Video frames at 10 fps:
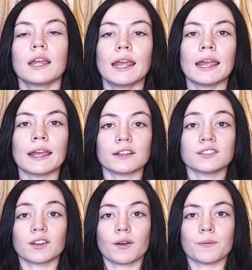And
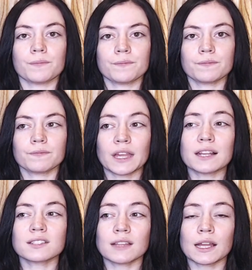um, that
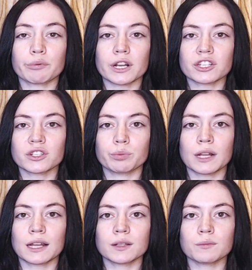is a lot of pressure to put
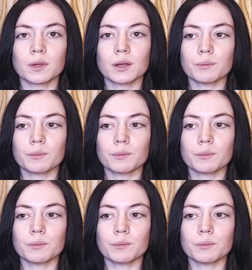on him,